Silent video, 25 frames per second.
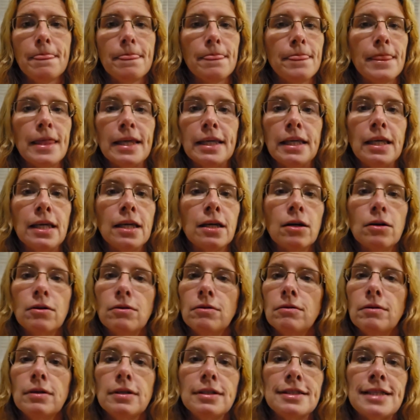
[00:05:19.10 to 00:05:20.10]
the
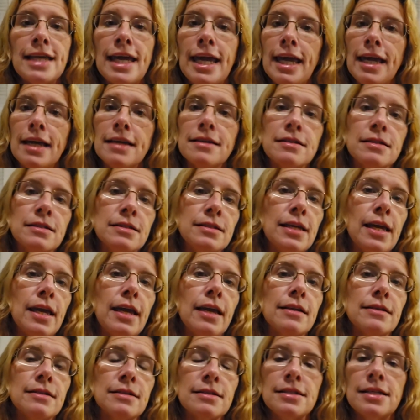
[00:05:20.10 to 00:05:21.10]
ego takes and
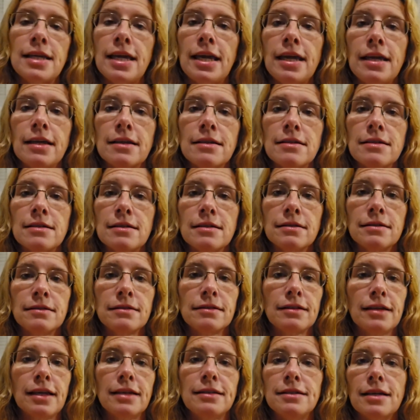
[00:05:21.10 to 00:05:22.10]
takes and takes.
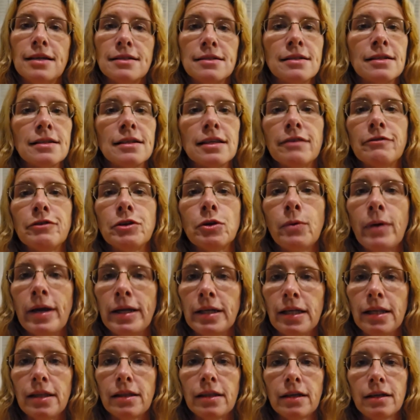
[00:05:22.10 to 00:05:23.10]
It doesn't give you
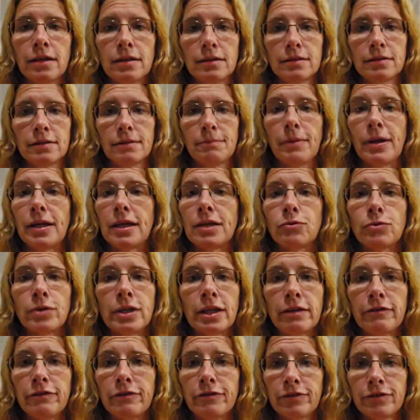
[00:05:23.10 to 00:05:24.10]
anything but
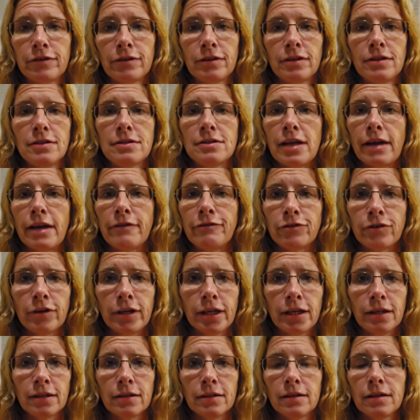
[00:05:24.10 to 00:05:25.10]
grief,
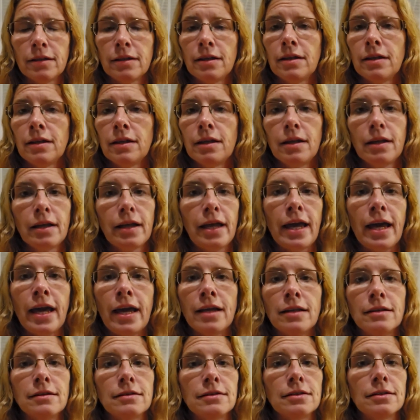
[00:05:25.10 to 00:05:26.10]
suffering,
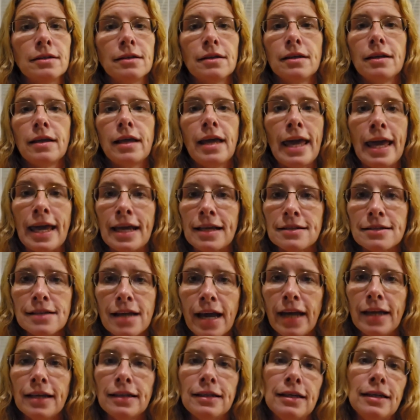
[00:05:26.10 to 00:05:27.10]
and
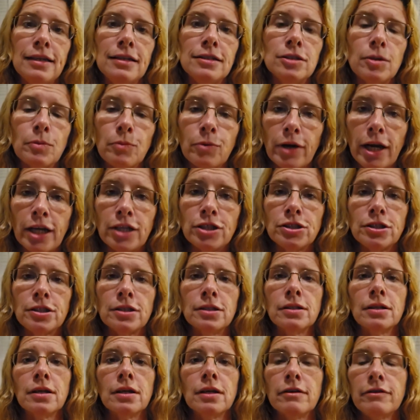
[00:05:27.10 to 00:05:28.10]
anxiety,
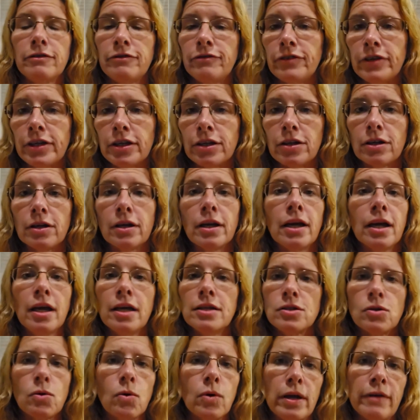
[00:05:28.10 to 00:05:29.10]
depression, fear.
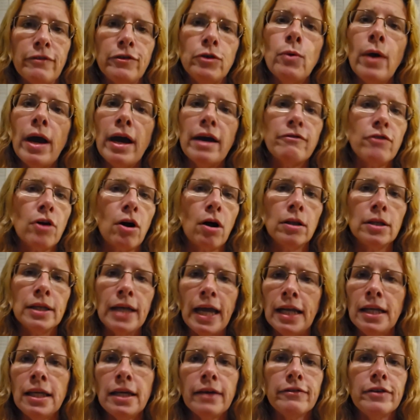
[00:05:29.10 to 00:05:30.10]
So if you have
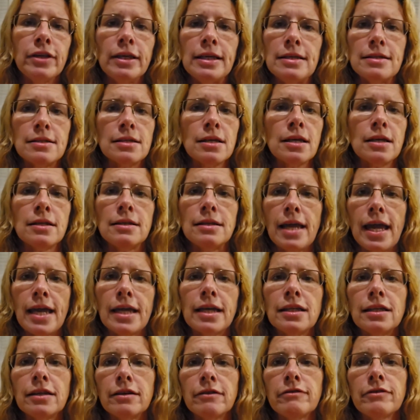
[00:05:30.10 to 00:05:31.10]
any of these
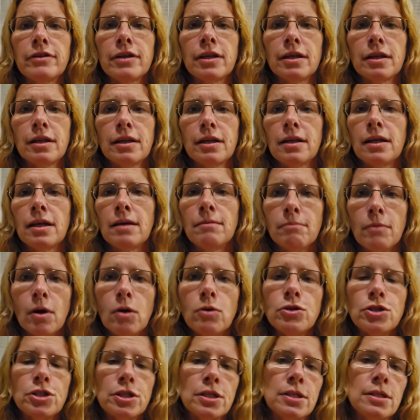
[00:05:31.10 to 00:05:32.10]
negative
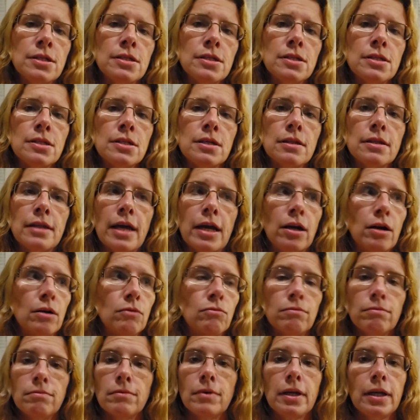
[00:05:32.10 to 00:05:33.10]
emotions that
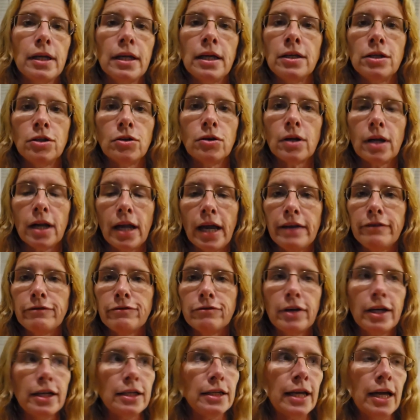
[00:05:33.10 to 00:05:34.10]
are in your
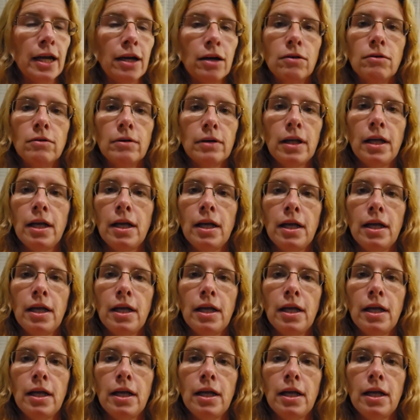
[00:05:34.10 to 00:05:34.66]
life right now,